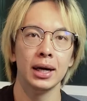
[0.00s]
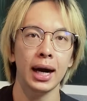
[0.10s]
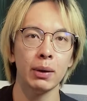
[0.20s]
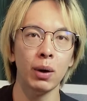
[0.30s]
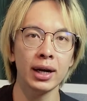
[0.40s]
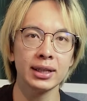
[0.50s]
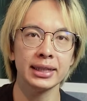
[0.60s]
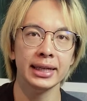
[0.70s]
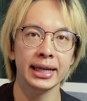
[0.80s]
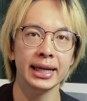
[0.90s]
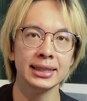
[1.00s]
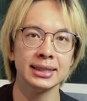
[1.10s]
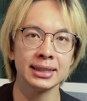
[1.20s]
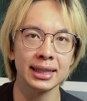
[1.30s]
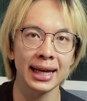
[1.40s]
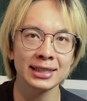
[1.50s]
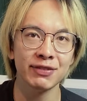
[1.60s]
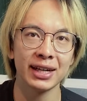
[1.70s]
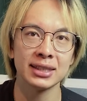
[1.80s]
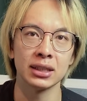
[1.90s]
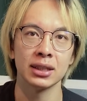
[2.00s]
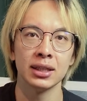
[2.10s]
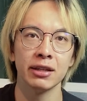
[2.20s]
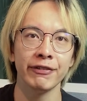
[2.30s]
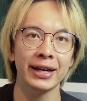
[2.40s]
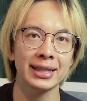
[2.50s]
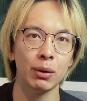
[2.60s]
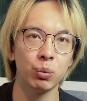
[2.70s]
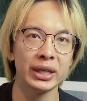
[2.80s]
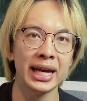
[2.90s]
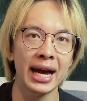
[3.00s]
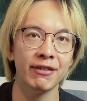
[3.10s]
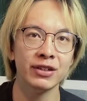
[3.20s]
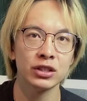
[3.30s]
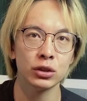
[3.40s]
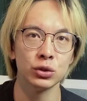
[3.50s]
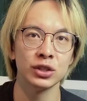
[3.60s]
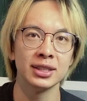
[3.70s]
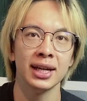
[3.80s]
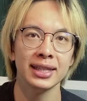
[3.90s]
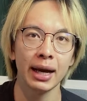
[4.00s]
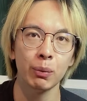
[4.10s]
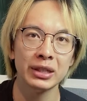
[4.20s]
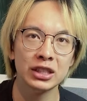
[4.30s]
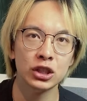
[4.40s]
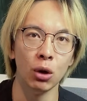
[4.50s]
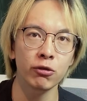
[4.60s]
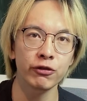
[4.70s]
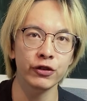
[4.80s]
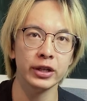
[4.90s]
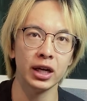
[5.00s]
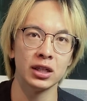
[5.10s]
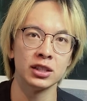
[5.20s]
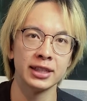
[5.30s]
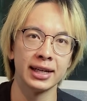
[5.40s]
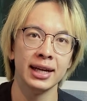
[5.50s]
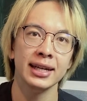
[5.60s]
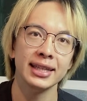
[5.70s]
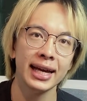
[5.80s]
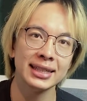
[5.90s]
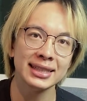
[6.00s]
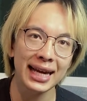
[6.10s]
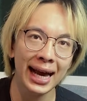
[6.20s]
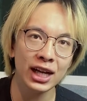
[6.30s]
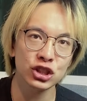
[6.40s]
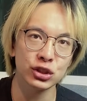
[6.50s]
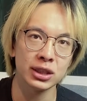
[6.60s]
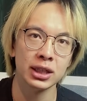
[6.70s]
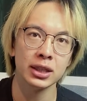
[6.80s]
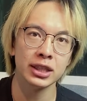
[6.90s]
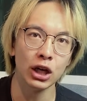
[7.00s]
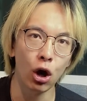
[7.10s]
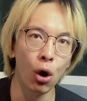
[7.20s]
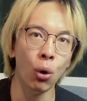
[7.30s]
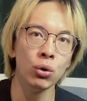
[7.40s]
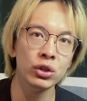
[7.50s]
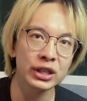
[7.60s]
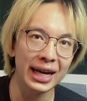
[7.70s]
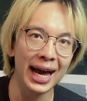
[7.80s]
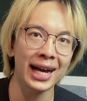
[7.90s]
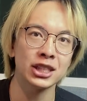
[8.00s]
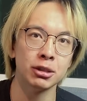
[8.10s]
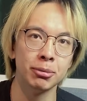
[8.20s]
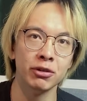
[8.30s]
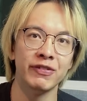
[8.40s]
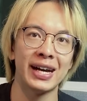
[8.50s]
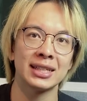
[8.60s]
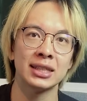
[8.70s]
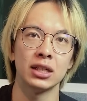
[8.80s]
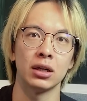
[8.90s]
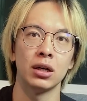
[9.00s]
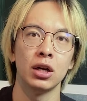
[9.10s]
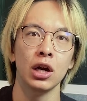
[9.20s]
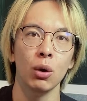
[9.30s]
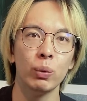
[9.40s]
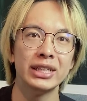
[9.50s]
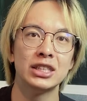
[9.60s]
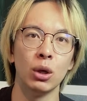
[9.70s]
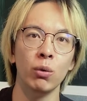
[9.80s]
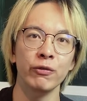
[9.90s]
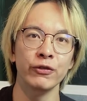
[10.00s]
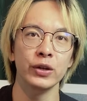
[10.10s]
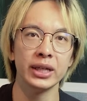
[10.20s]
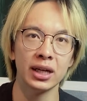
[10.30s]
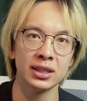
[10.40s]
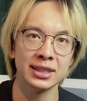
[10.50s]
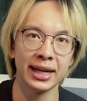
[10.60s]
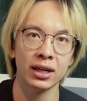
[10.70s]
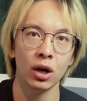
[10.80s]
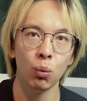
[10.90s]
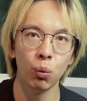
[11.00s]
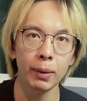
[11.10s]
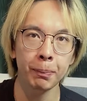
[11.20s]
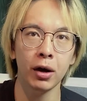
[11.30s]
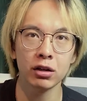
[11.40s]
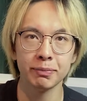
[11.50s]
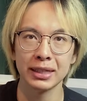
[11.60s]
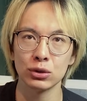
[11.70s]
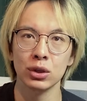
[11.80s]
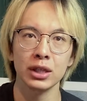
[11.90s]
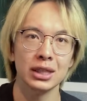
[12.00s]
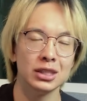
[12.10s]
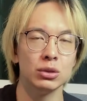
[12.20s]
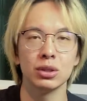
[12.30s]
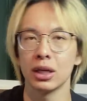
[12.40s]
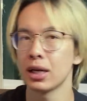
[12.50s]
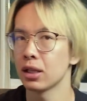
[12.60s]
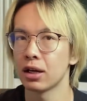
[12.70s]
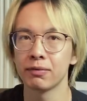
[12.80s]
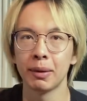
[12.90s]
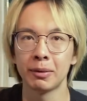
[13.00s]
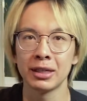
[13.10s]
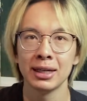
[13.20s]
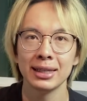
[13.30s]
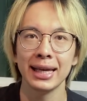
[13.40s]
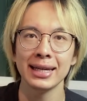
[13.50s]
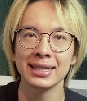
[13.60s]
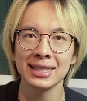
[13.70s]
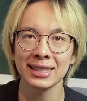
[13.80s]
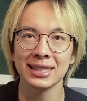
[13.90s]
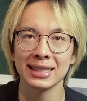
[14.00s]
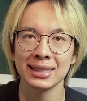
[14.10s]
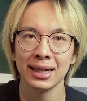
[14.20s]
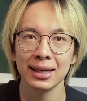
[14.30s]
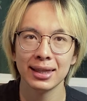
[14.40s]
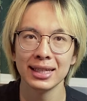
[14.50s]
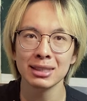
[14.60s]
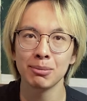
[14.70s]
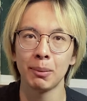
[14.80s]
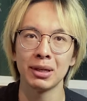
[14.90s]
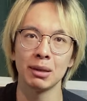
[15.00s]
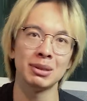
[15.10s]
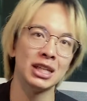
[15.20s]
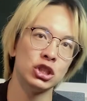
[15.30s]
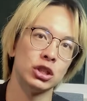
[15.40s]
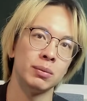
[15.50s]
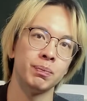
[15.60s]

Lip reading: Ironically, it is this last fact here, the fact that we have solutions that we don't fully understand, that is actually the only actionable fact here. We don't fully understand what part of Bazel is using a lot of memory that necessitates this memory limitation.